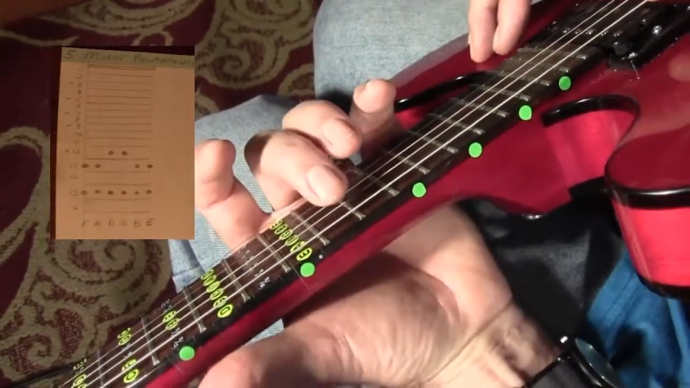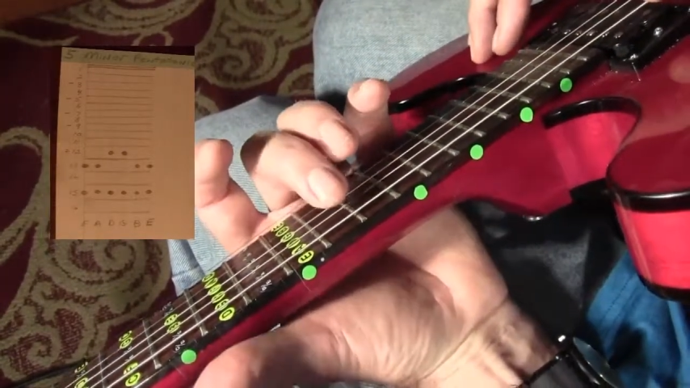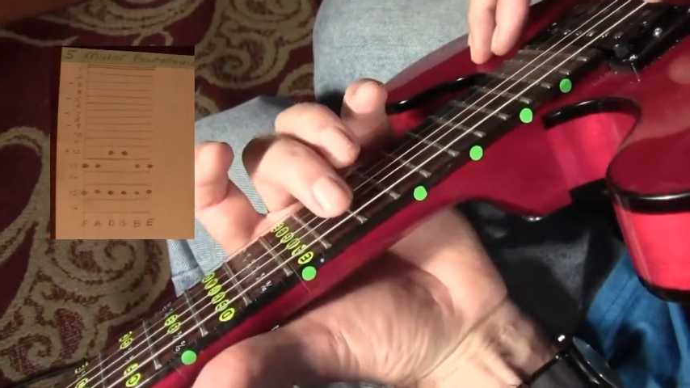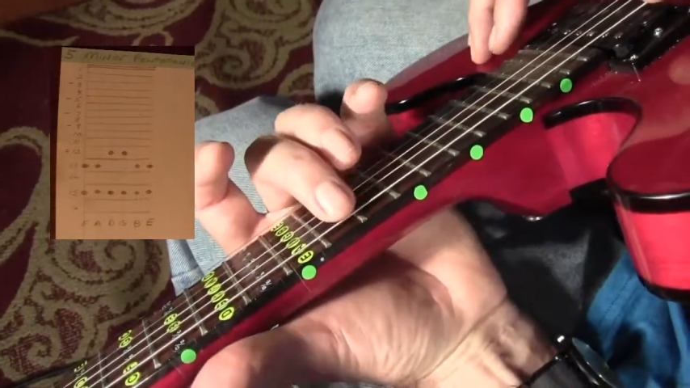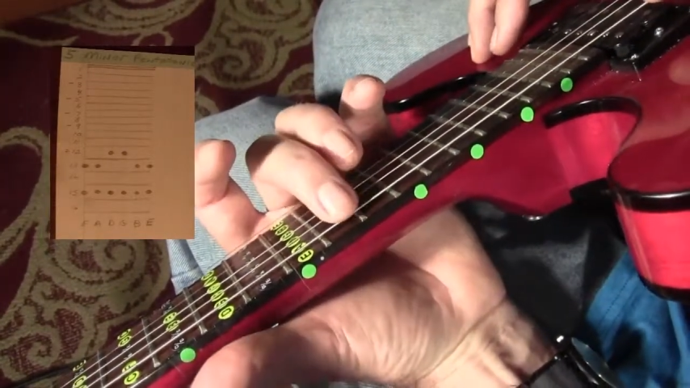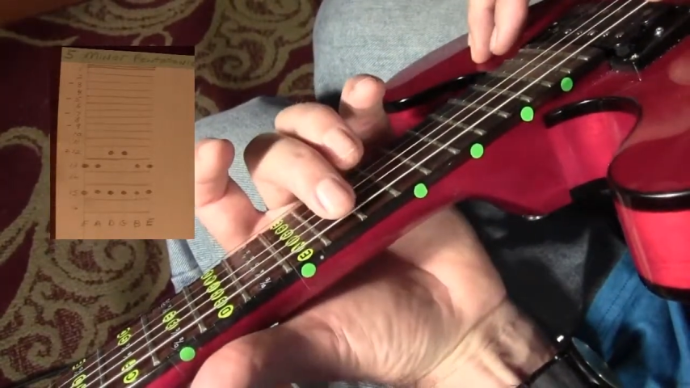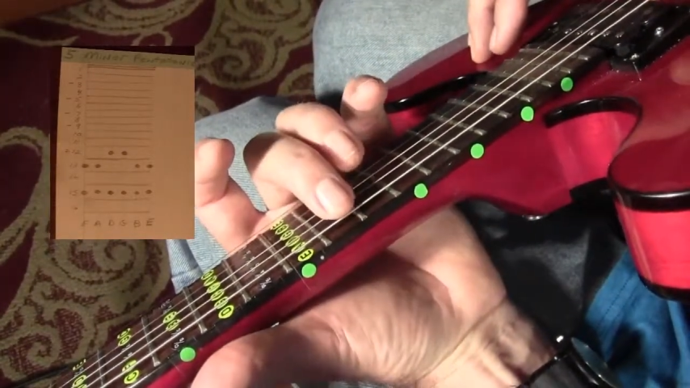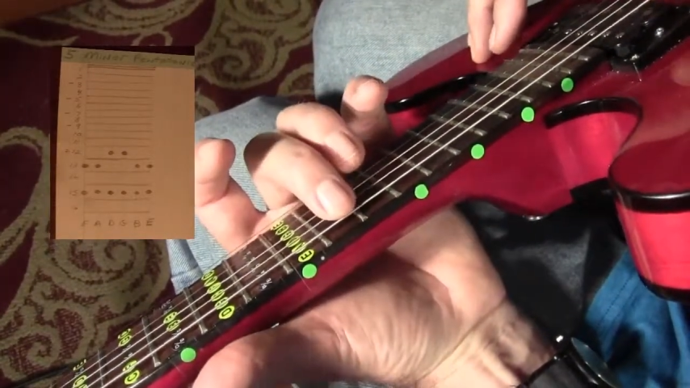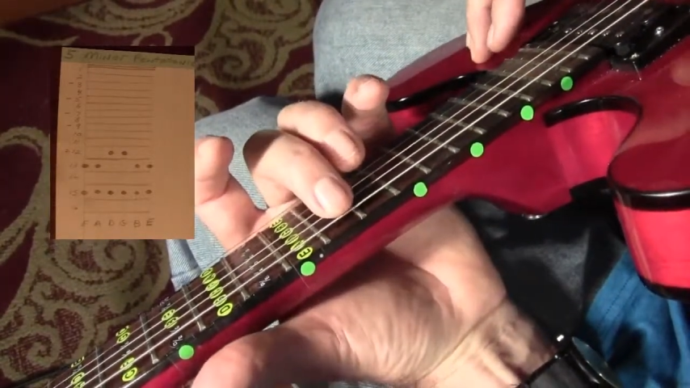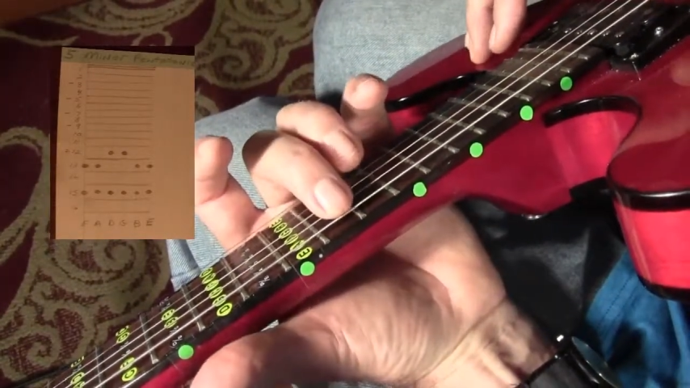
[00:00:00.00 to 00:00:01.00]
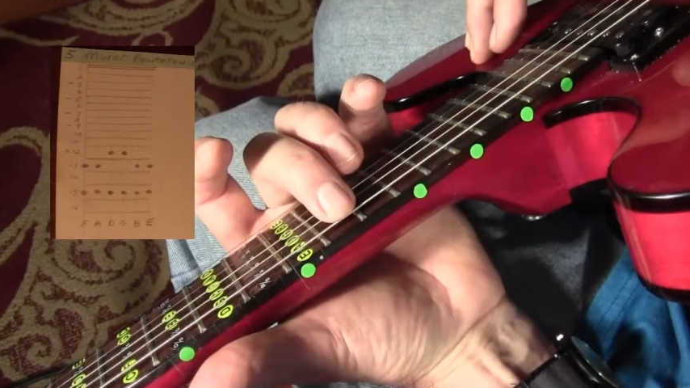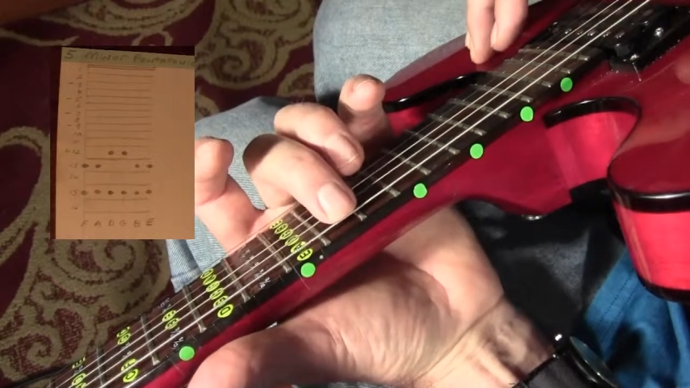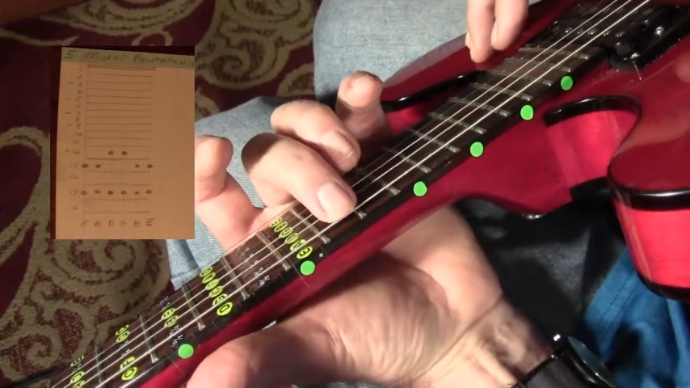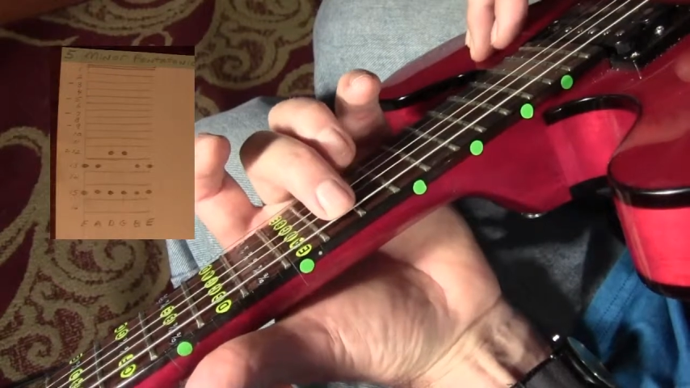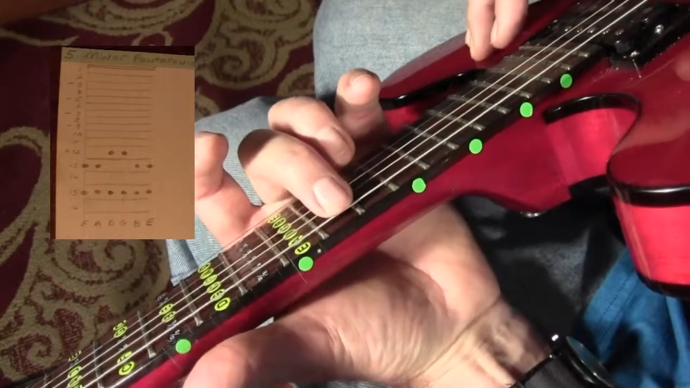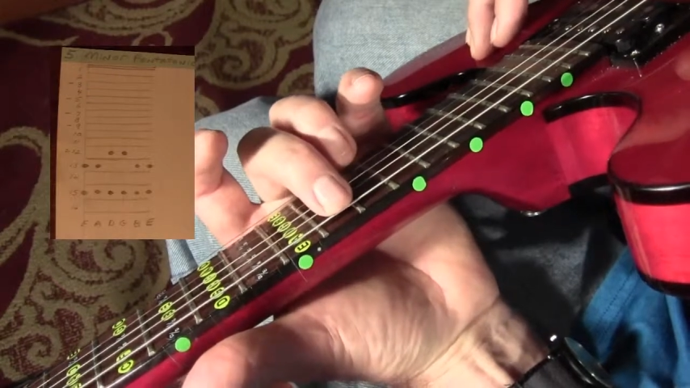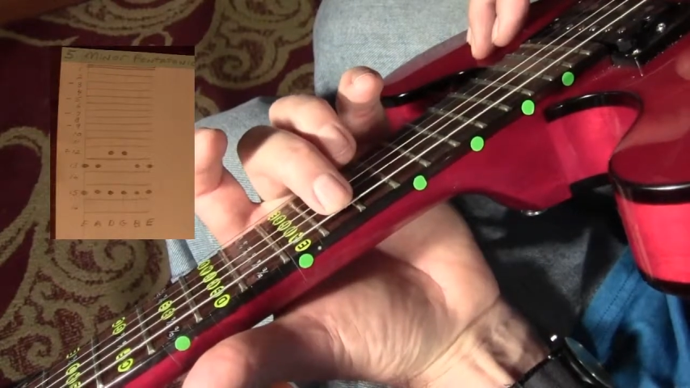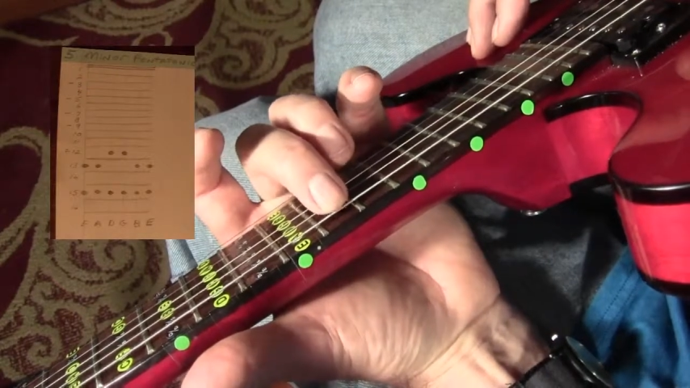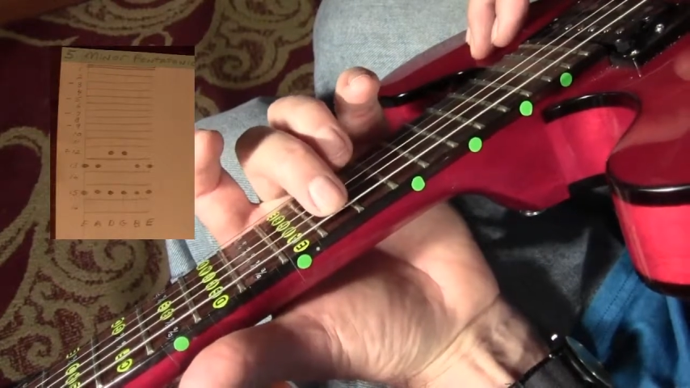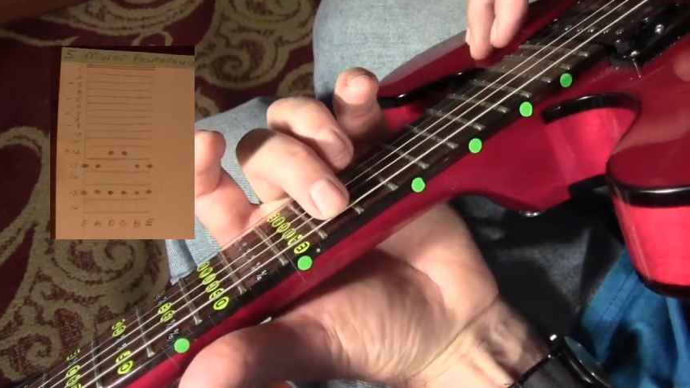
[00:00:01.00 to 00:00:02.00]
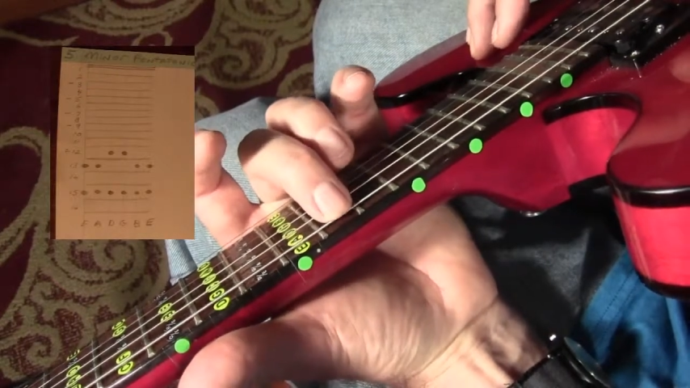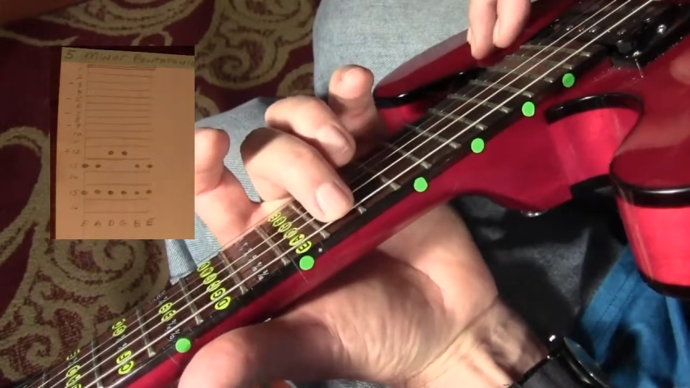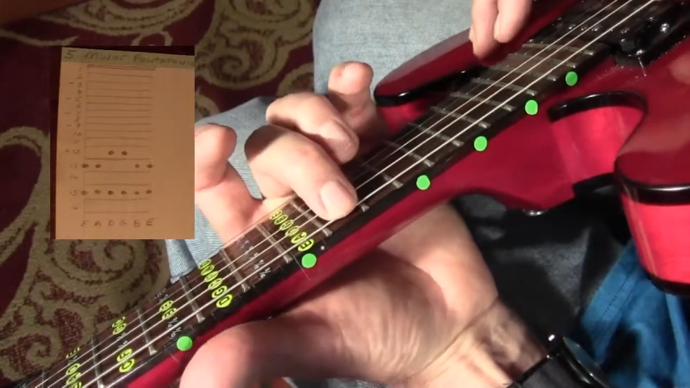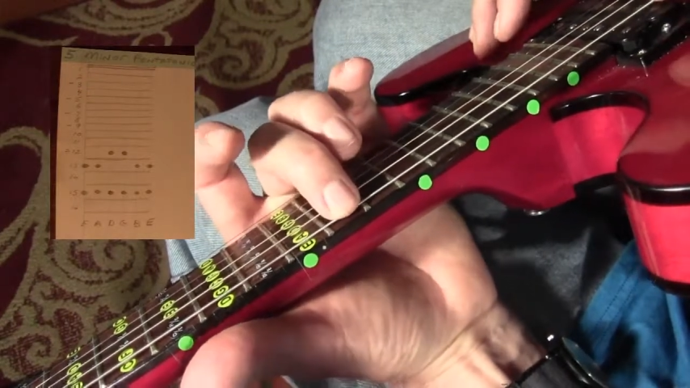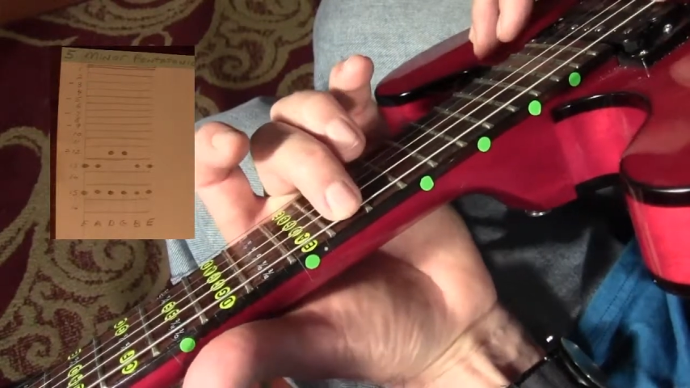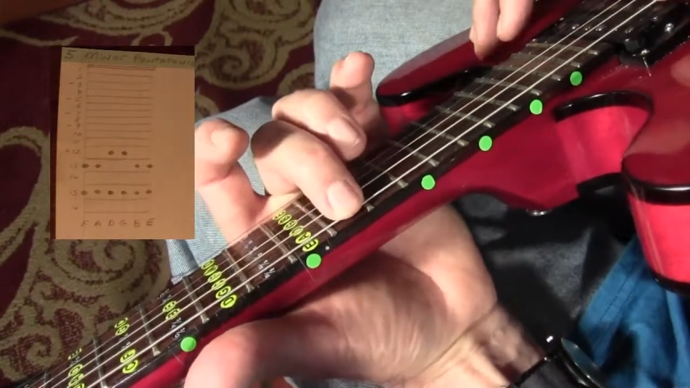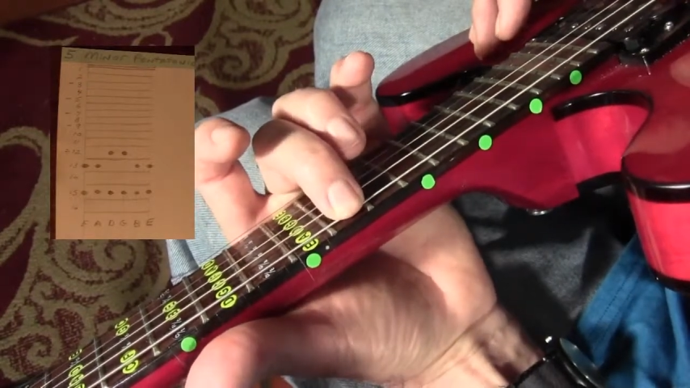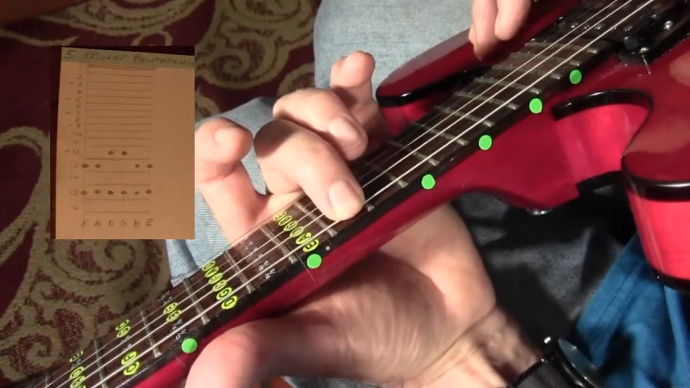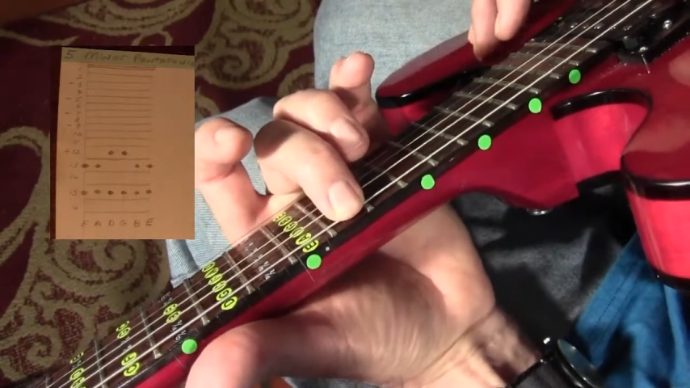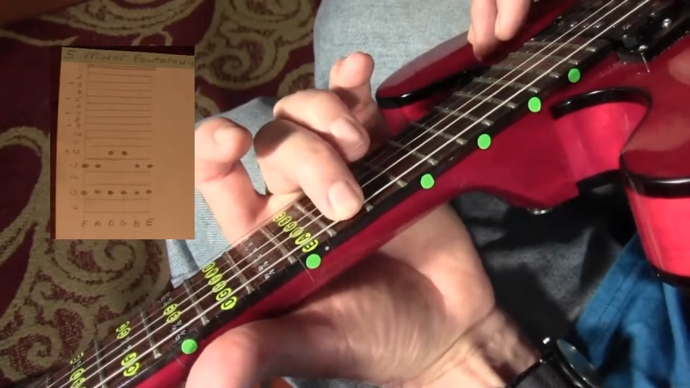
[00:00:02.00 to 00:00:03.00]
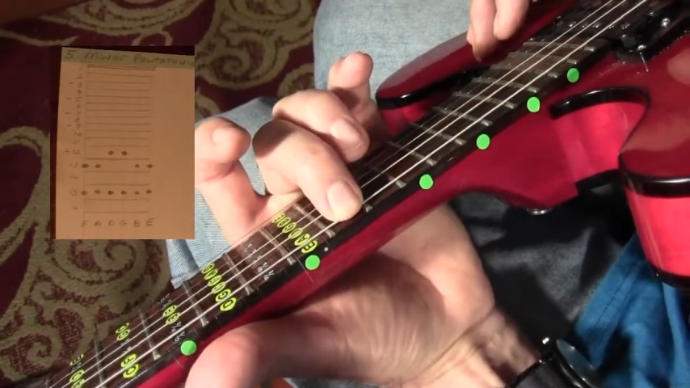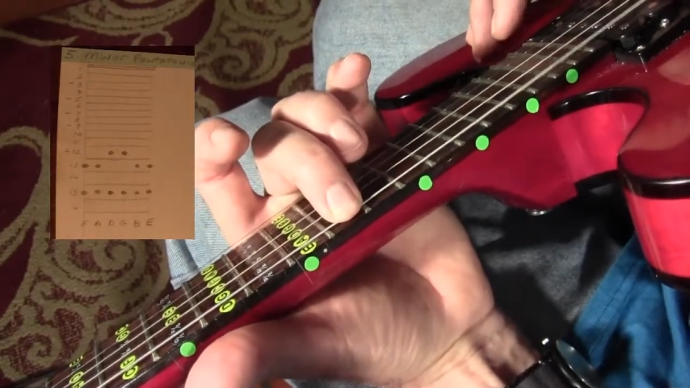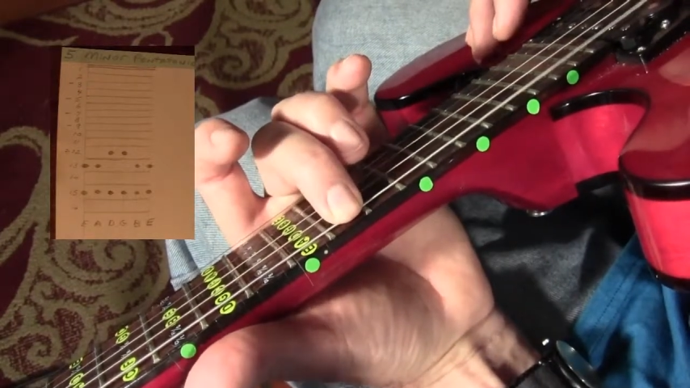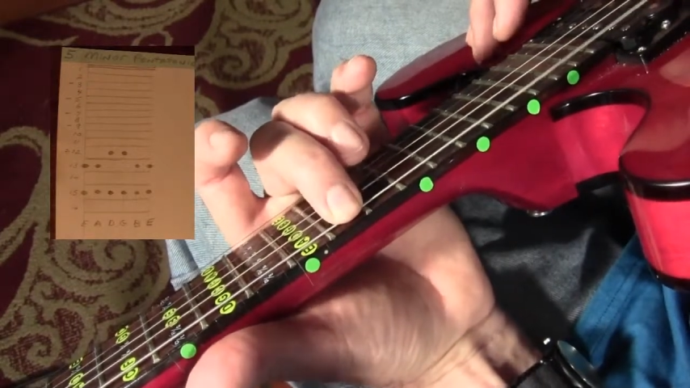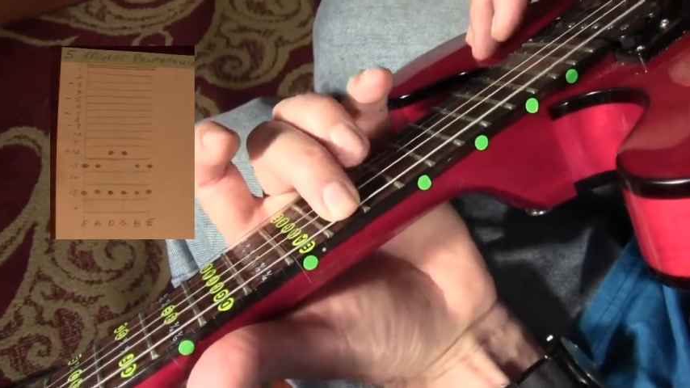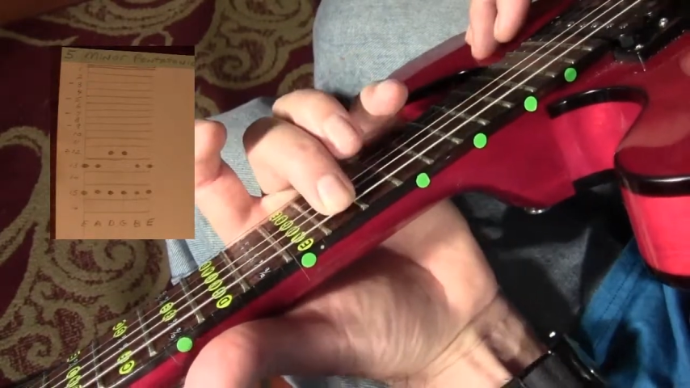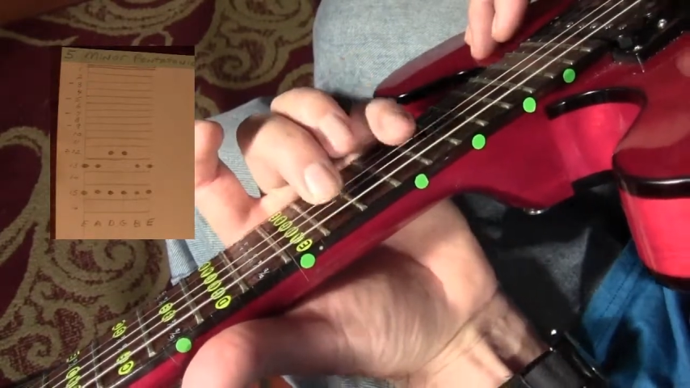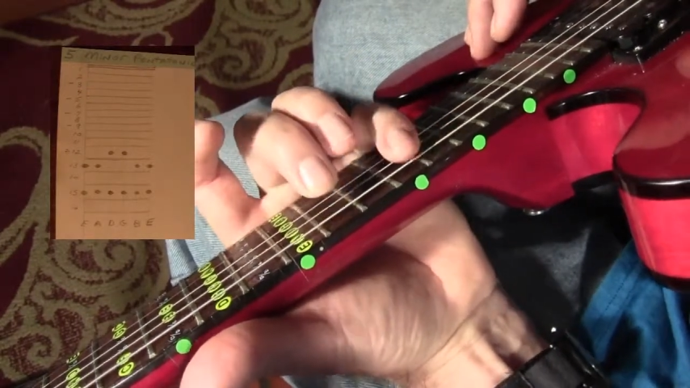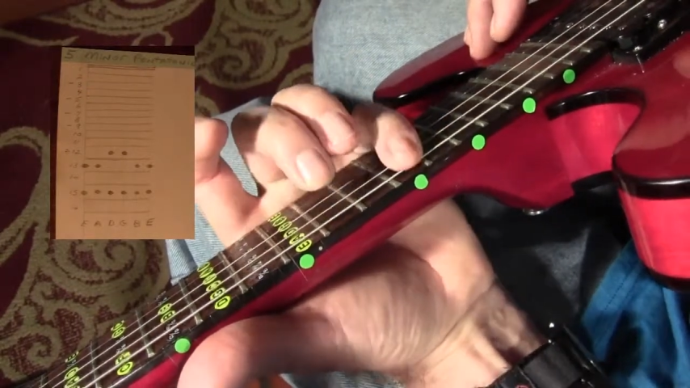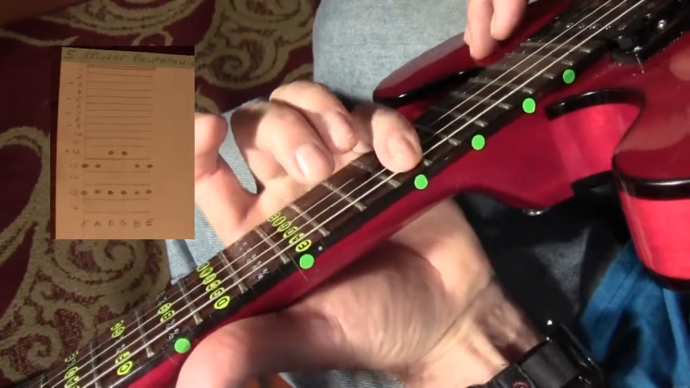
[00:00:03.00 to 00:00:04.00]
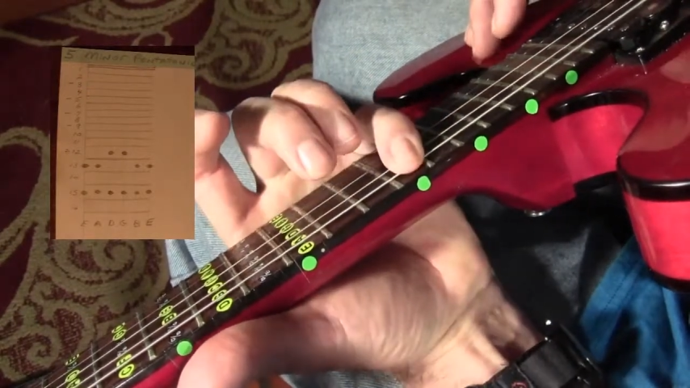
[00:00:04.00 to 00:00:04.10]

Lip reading: No face is visible, so there are no lips to read.